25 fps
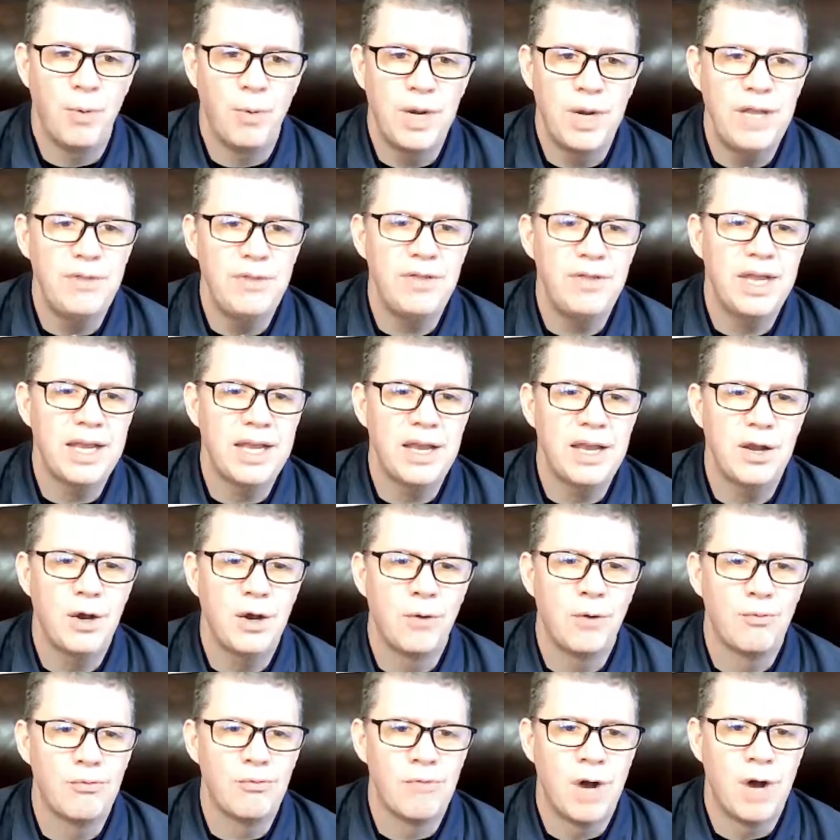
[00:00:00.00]
what do you think can
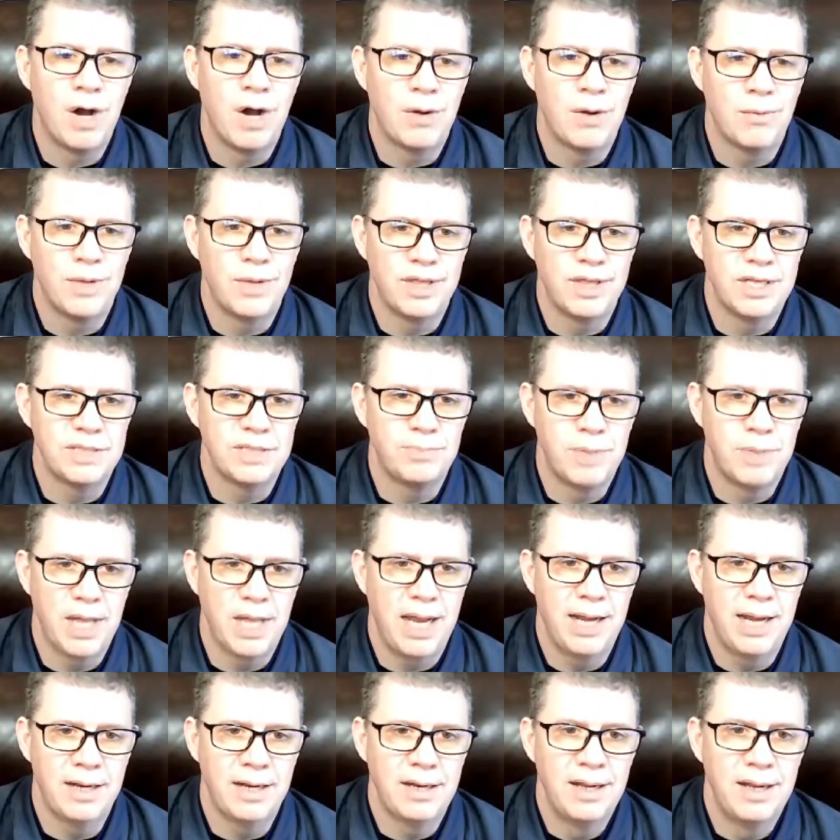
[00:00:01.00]
go wrong with this
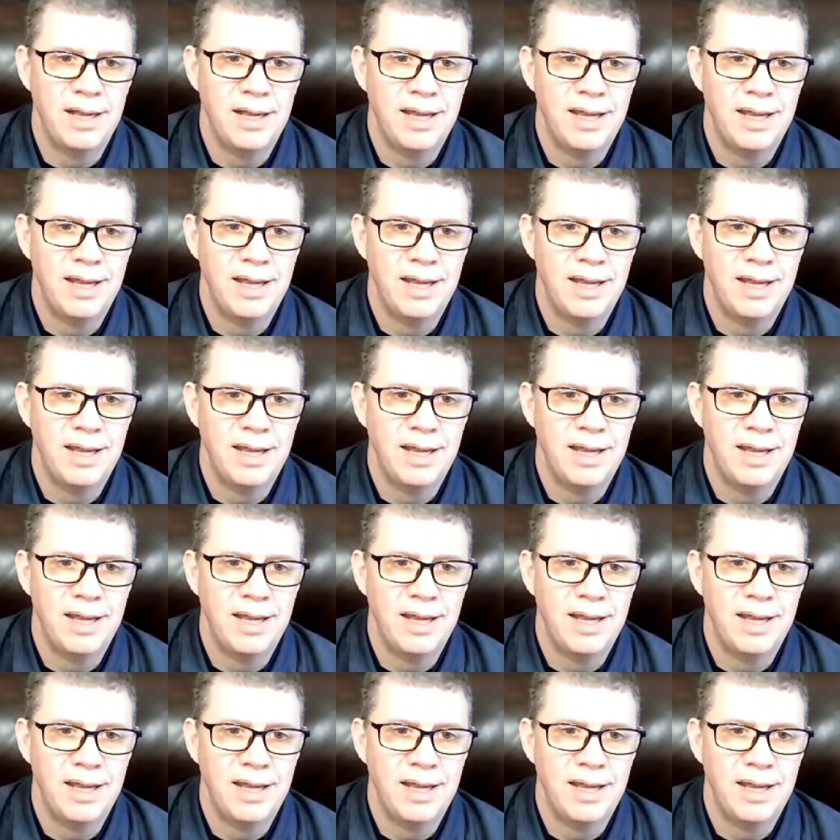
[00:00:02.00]
plan?